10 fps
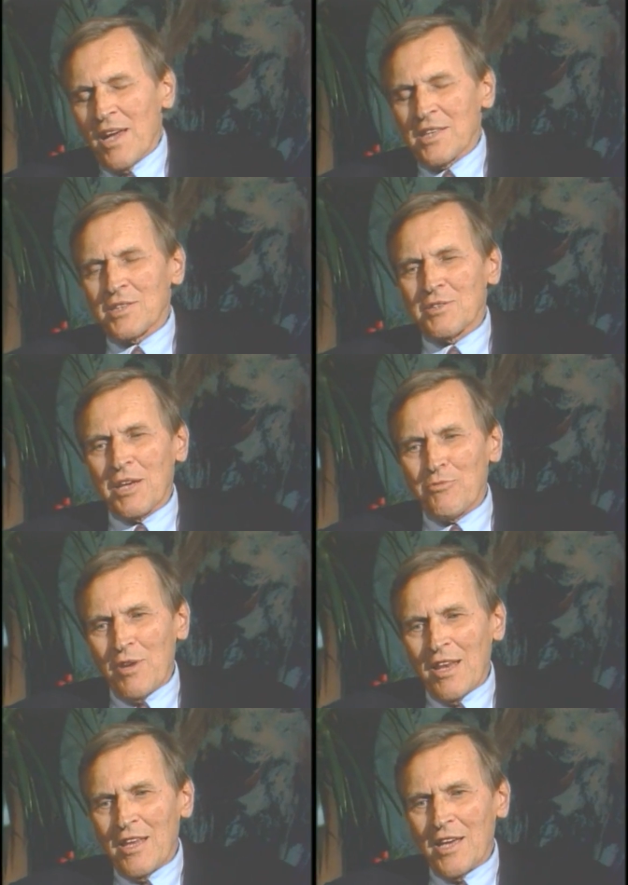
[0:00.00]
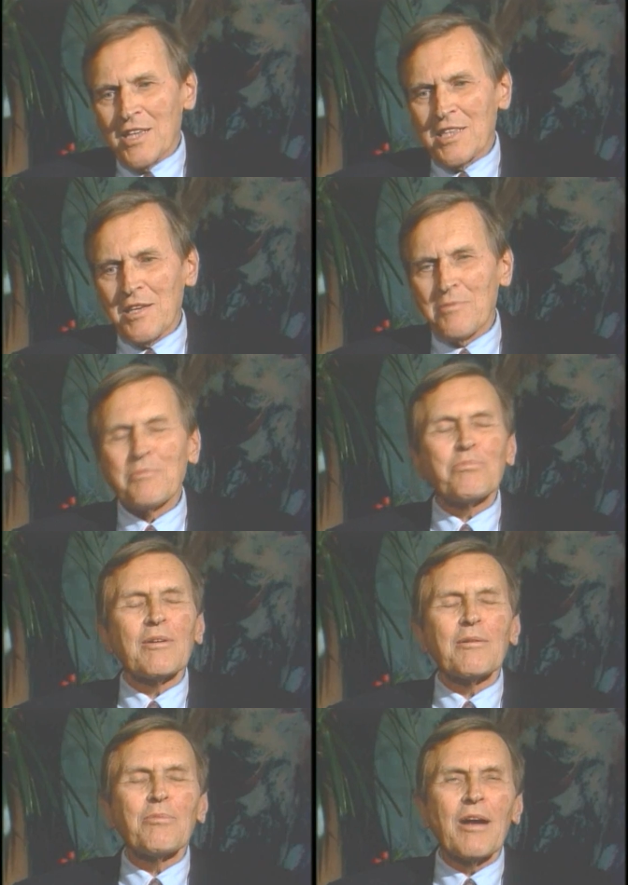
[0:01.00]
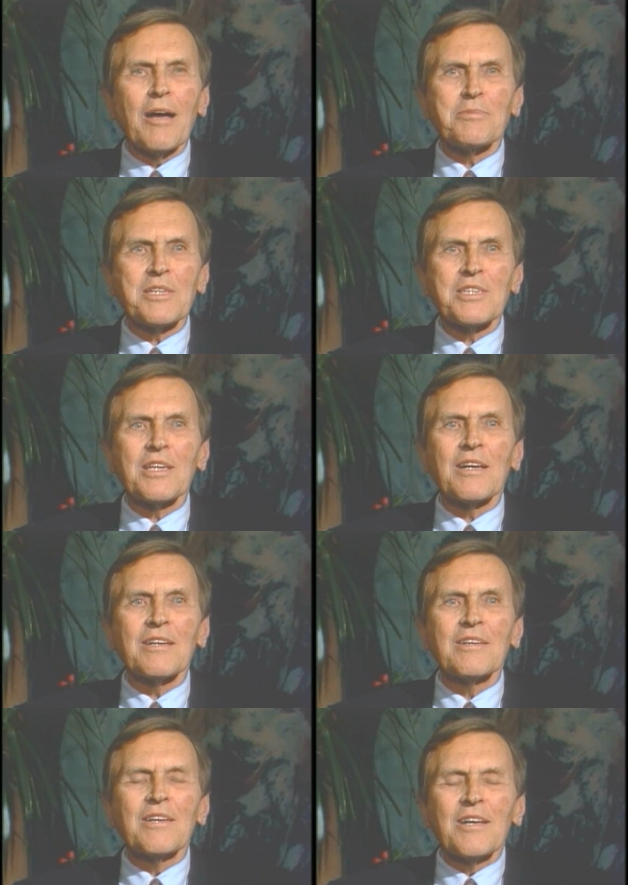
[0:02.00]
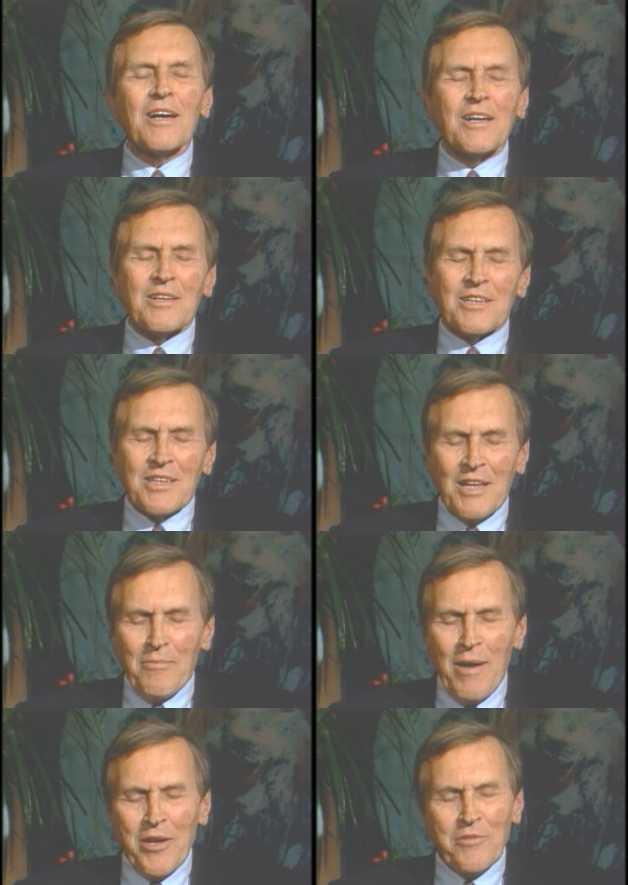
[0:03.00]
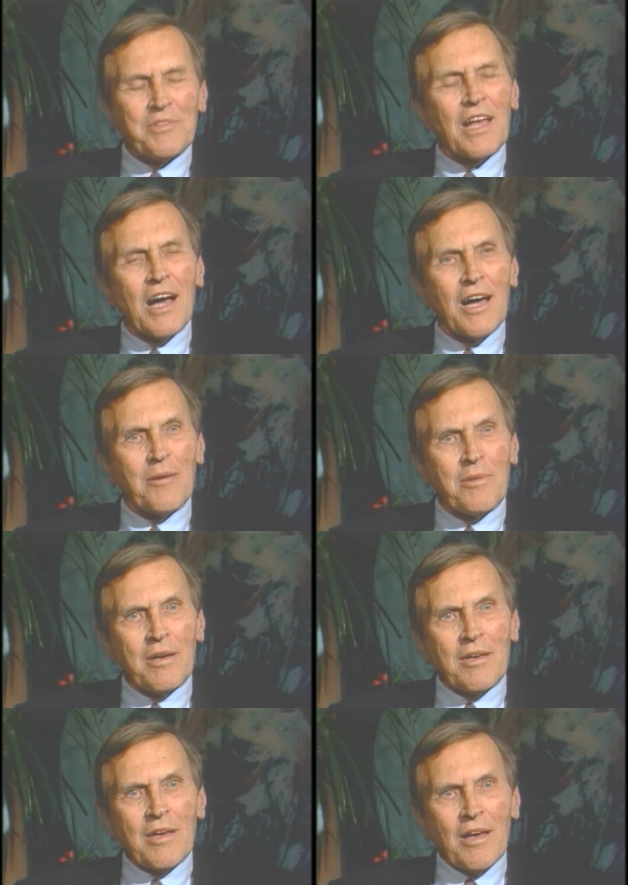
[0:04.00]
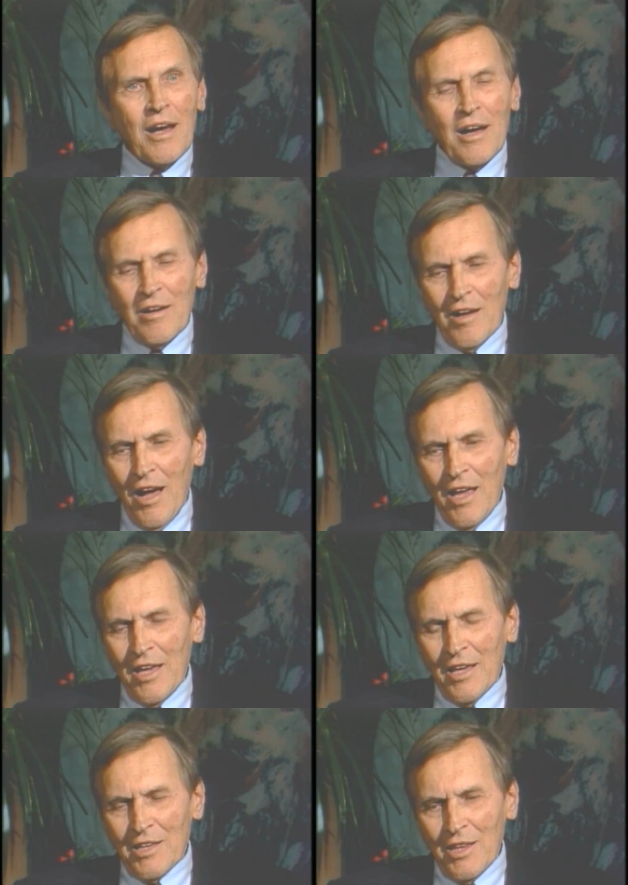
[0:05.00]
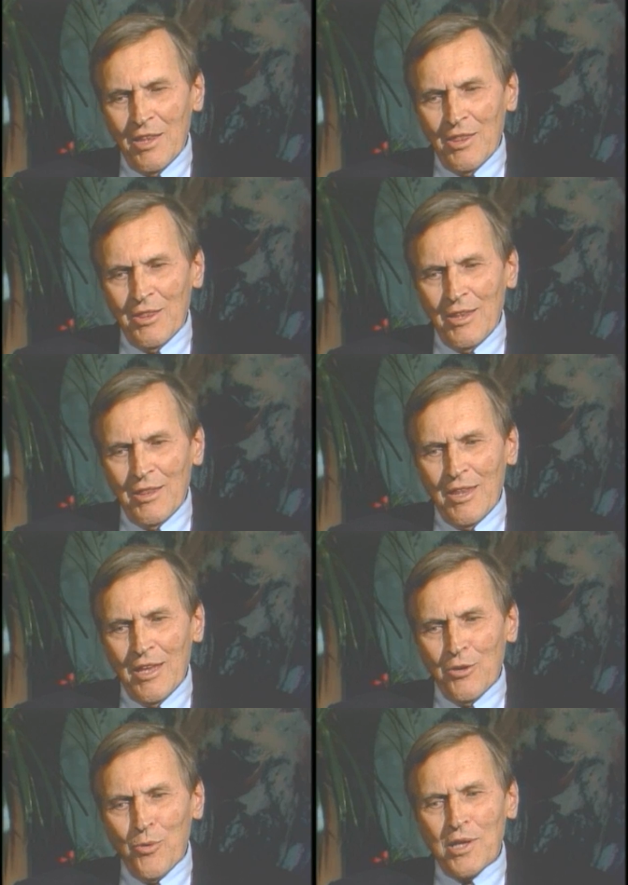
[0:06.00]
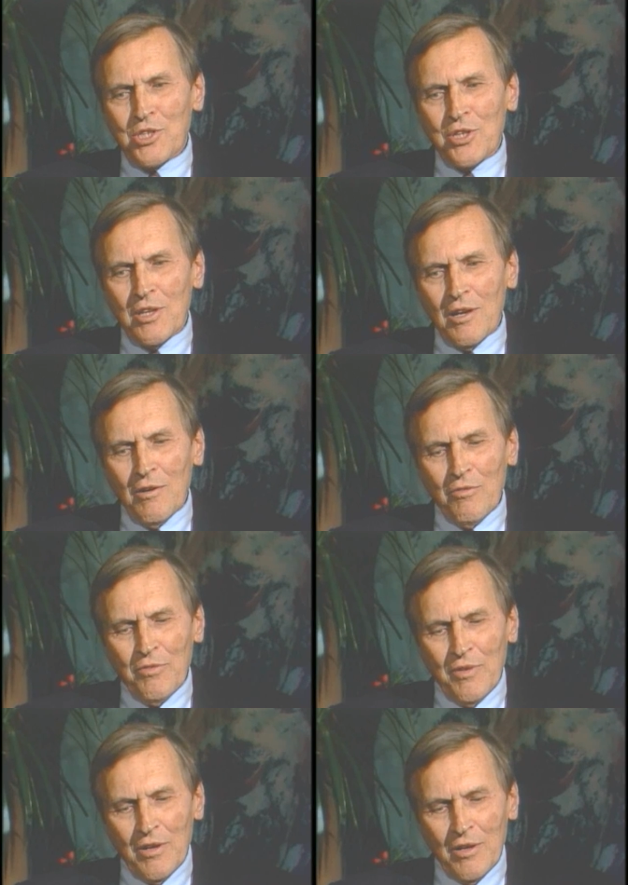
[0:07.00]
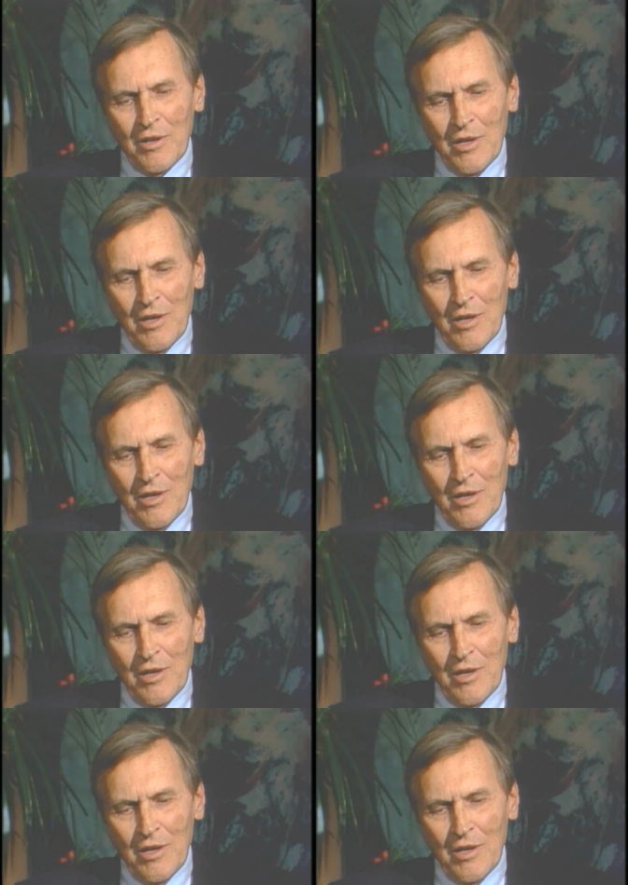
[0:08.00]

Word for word: yes, it really is, and it per perhaps it's uh, a matter of time. Uh, it, the question of uh,